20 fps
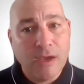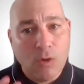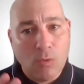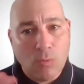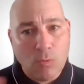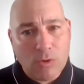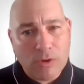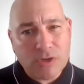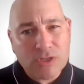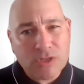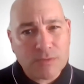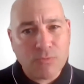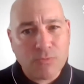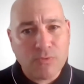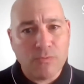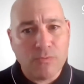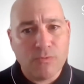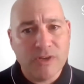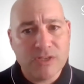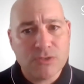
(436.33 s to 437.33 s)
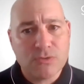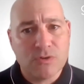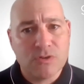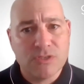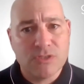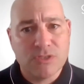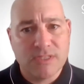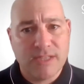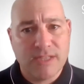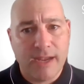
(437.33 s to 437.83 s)
What are some
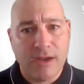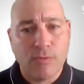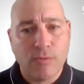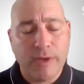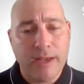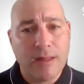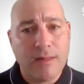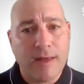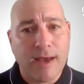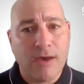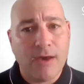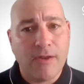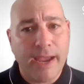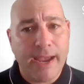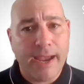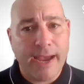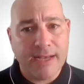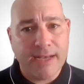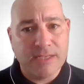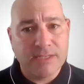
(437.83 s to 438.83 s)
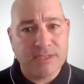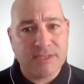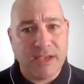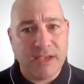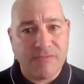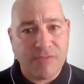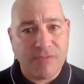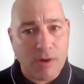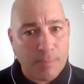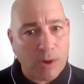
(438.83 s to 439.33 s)
resources that Green Cloud has
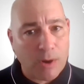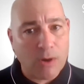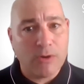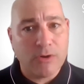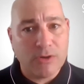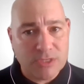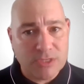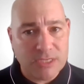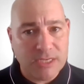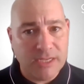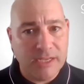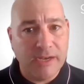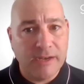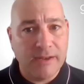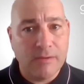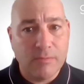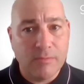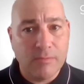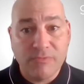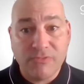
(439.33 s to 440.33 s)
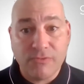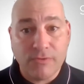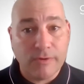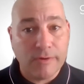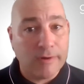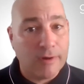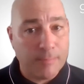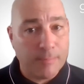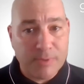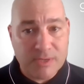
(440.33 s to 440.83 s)
if our partners needed them
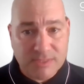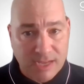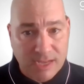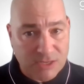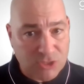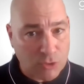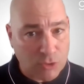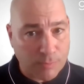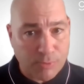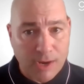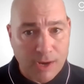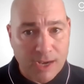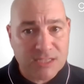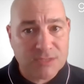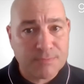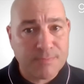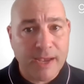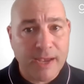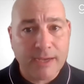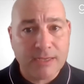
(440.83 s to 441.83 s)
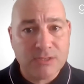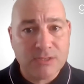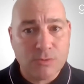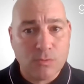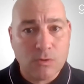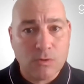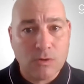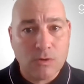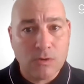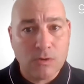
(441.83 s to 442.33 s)
for a potential prospect
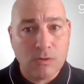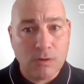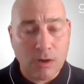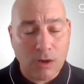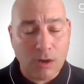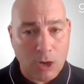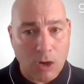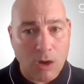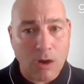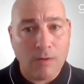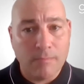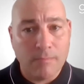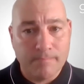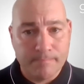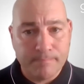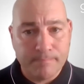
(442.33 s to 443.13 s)
or a call?